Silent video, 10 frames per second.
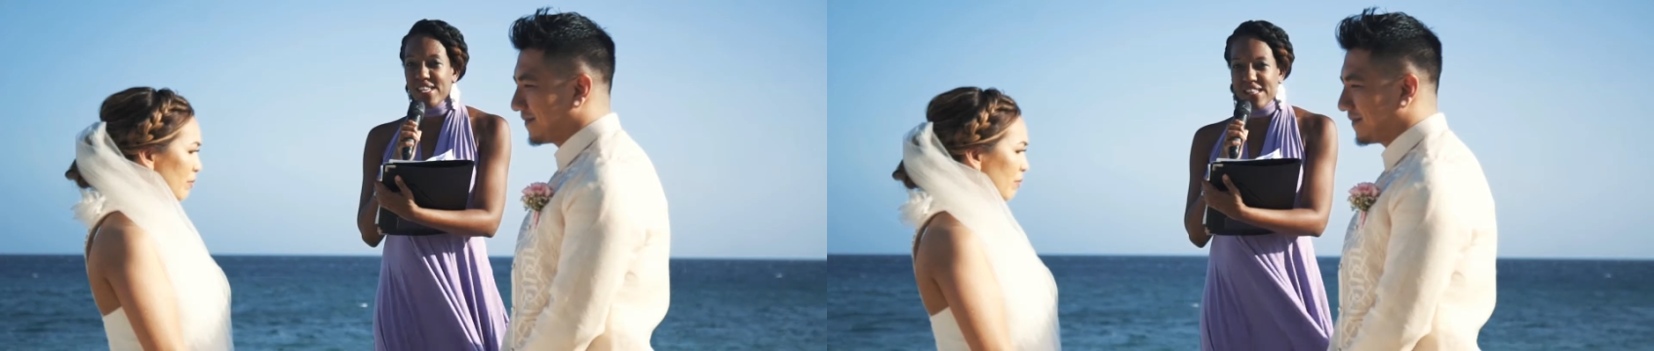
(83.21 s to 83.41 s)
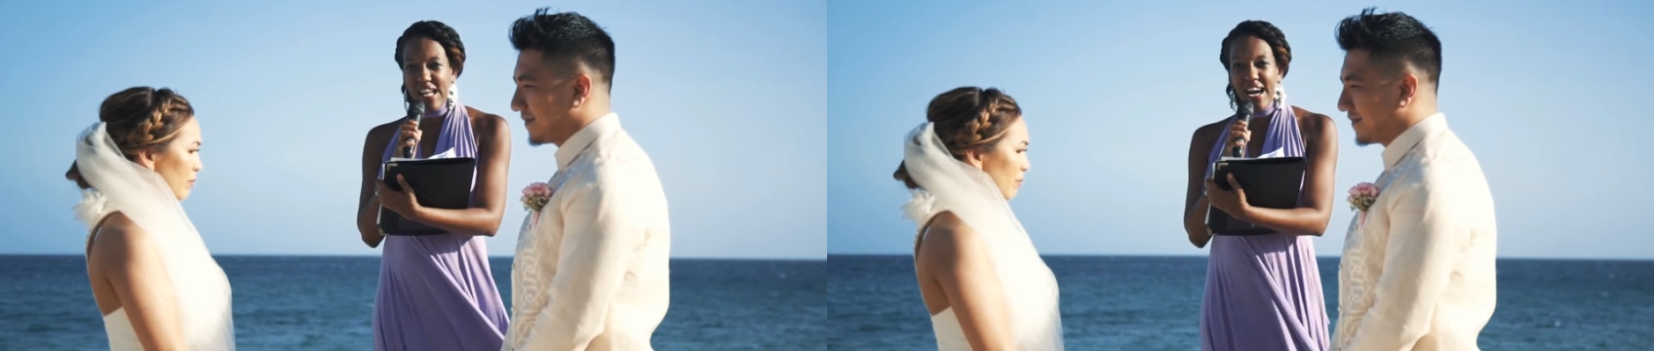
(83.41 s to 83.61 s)

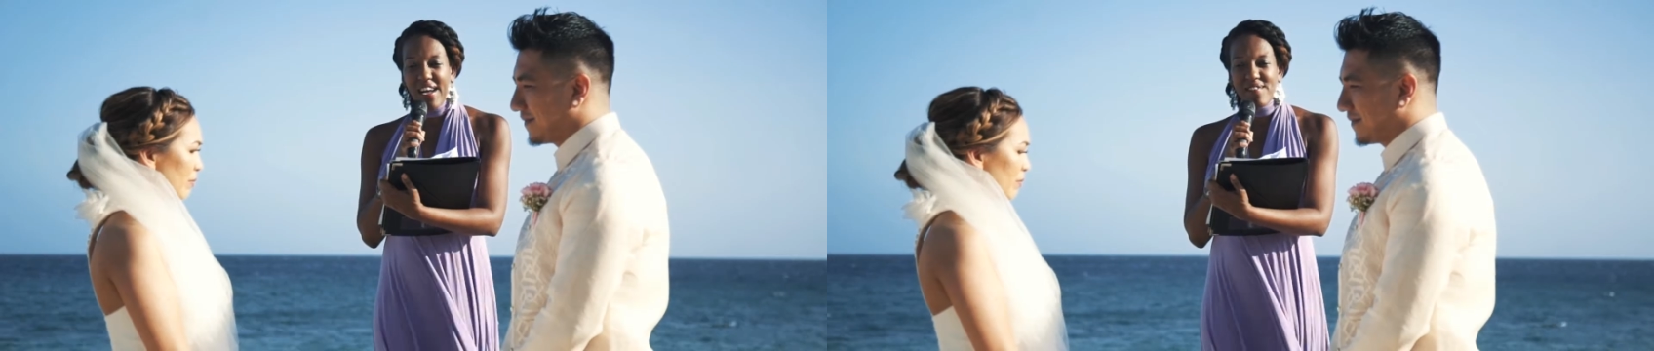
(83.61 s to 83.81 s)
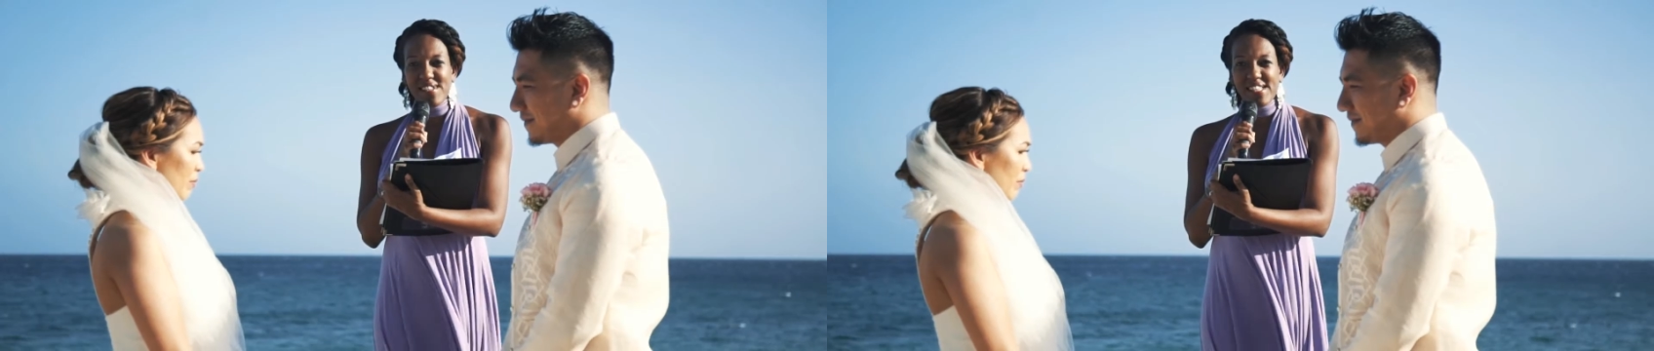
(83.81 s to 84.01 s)
Speaker 1: their
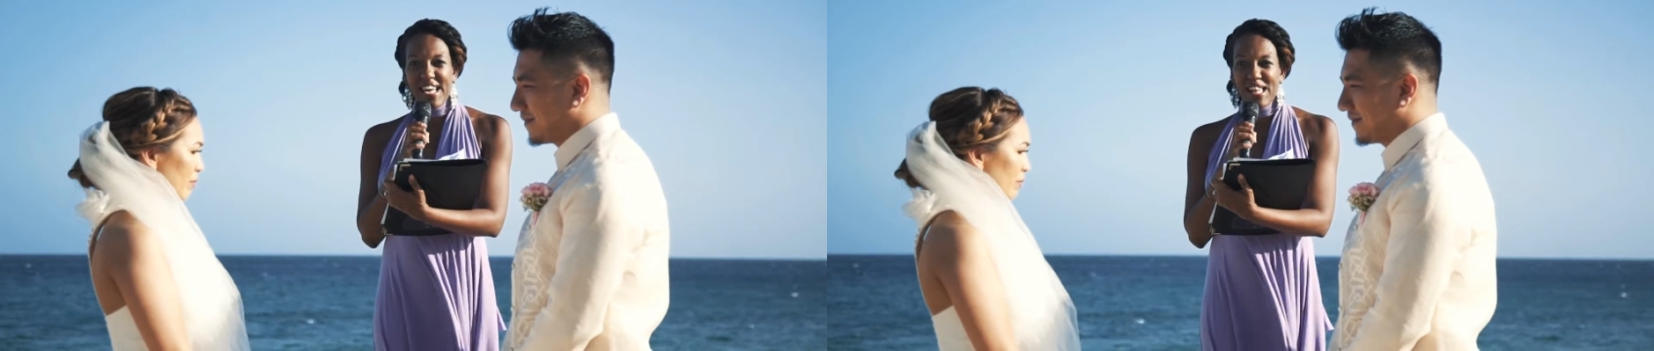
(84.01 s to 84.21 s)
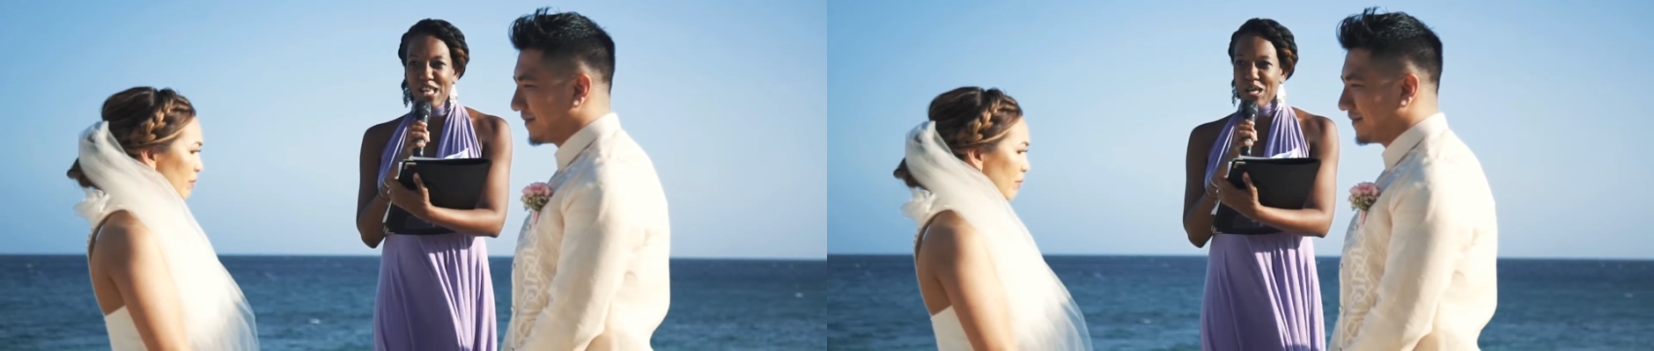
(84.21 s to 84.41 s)
lives
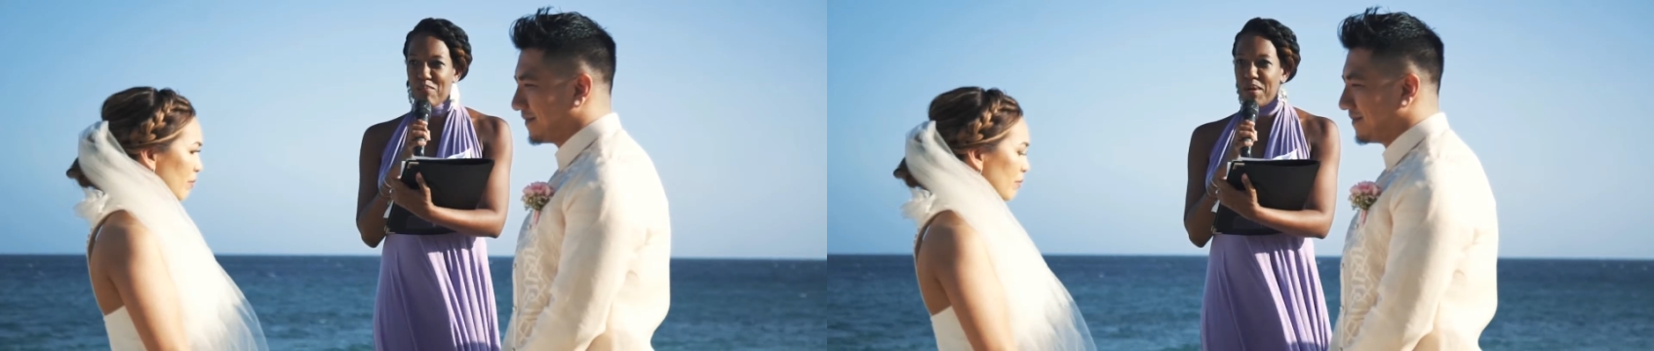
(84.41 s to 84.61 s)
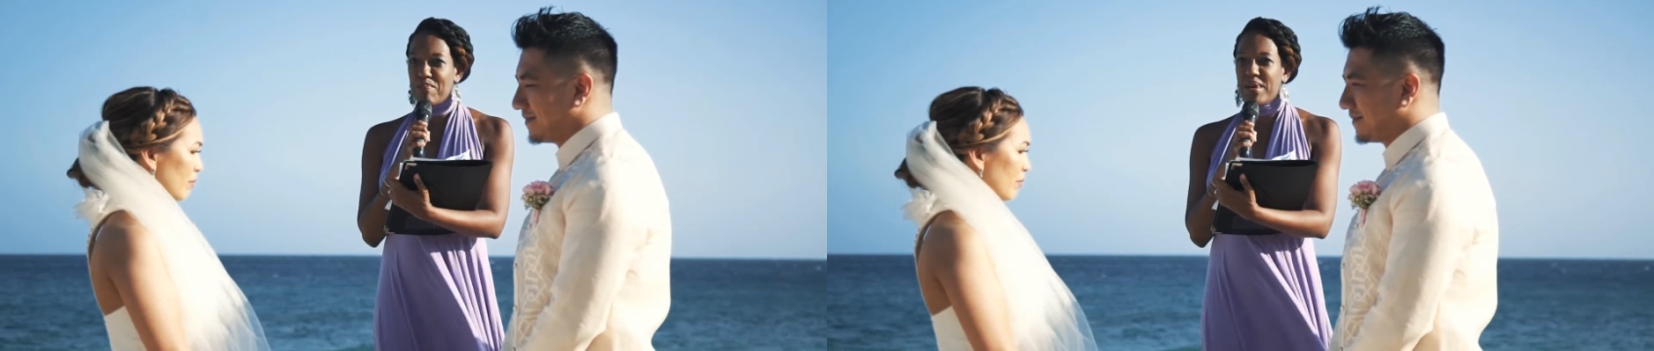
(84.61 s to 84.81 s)
in the
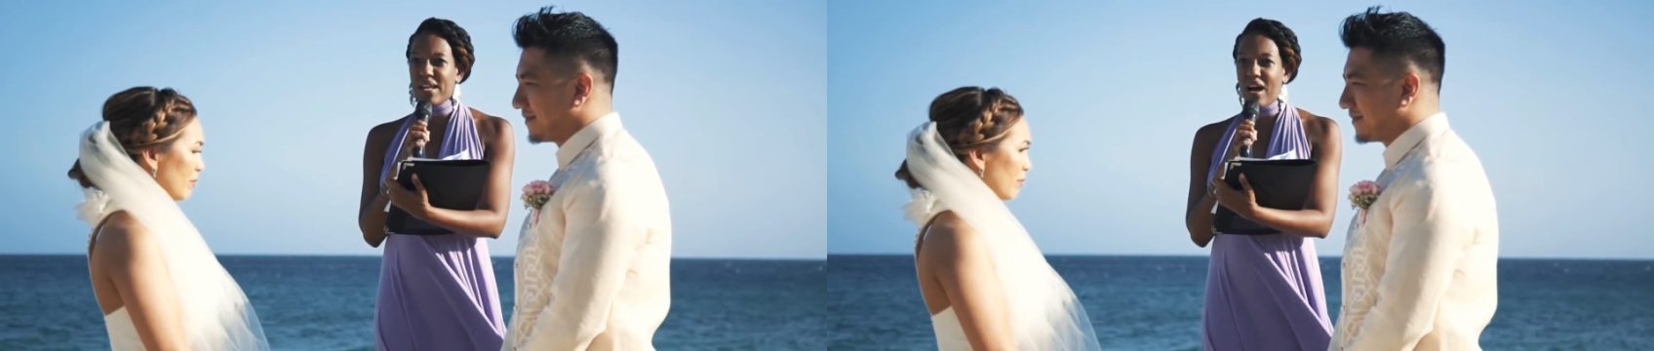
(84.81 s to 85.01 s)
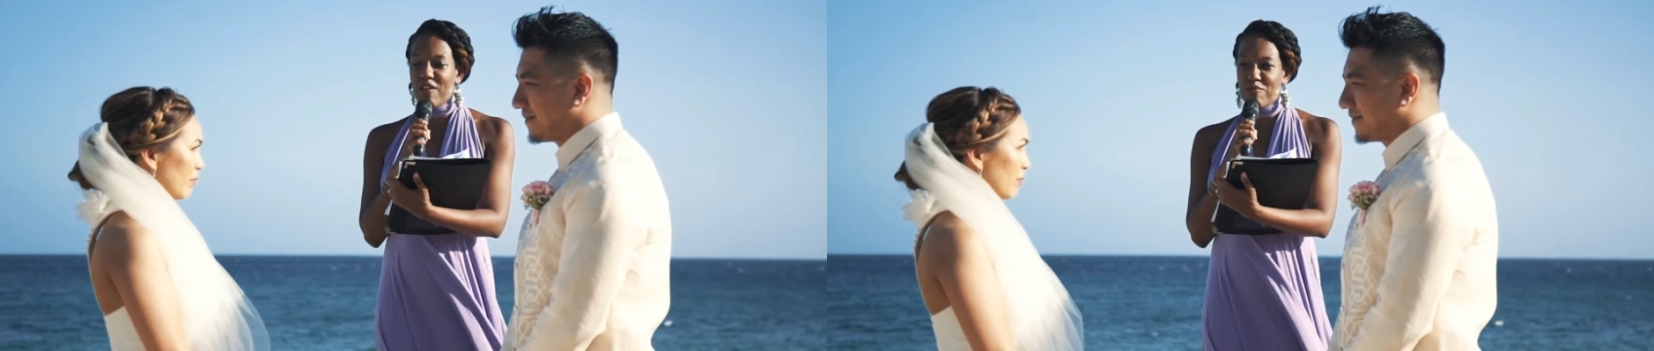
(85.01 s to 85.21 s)

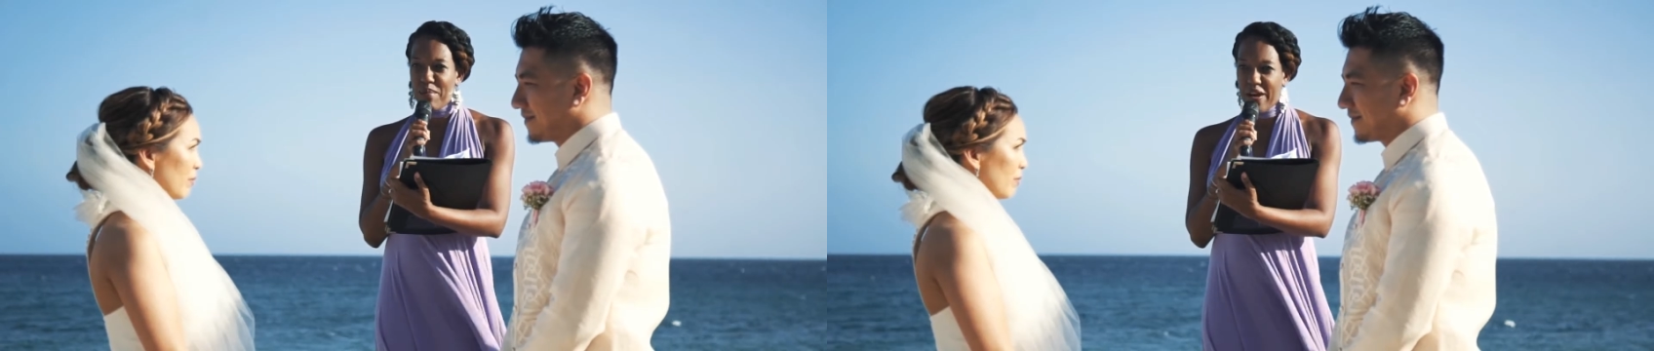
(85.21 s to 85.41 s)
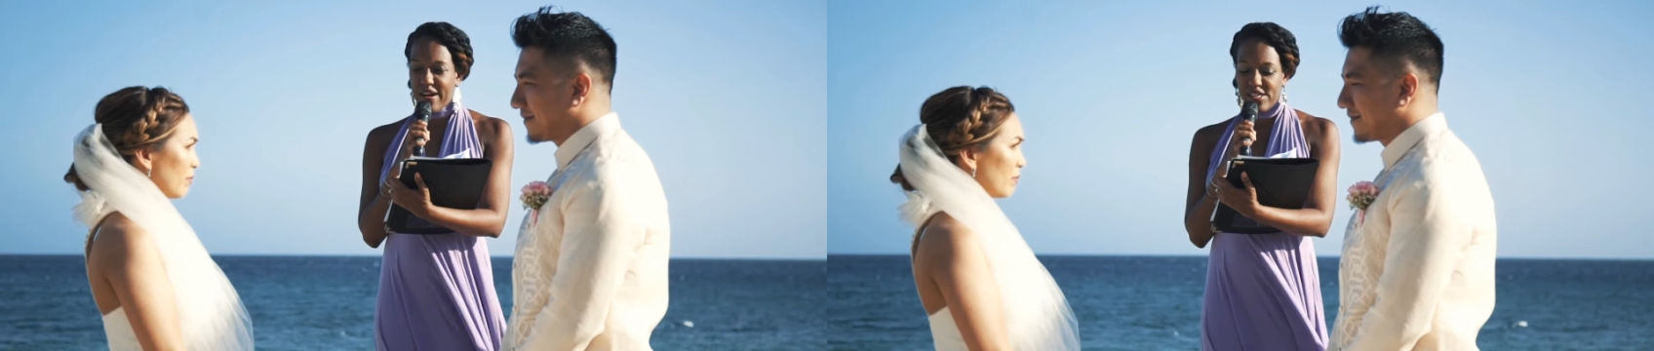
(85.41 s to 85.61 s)
commitment of
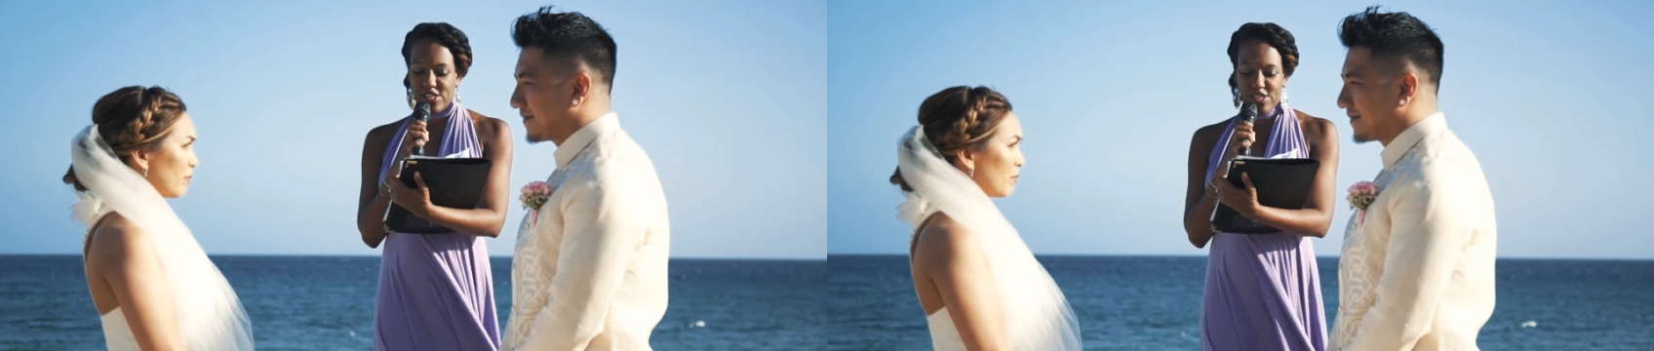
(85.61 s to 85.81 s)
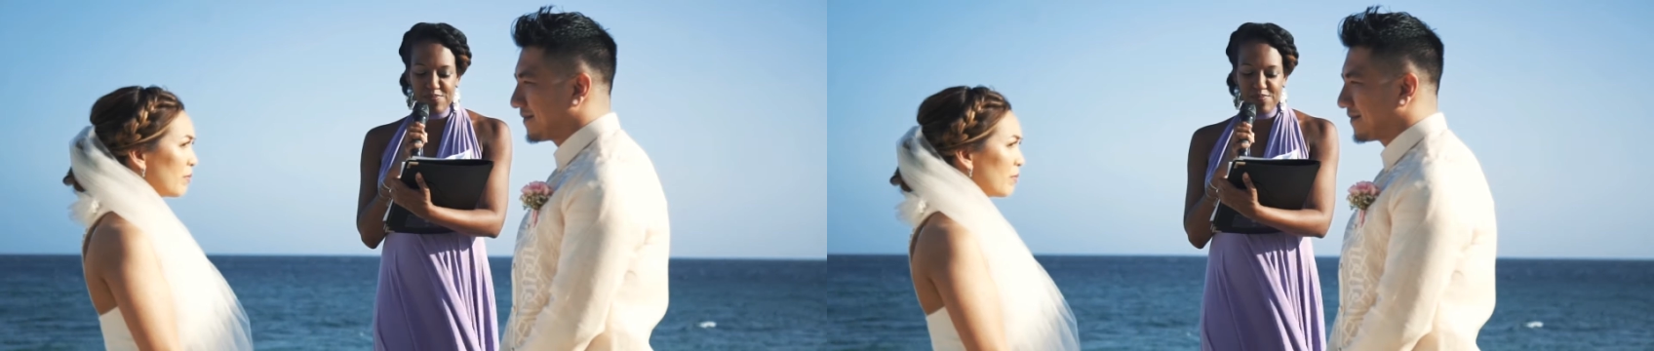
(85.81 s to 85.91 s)
marriage.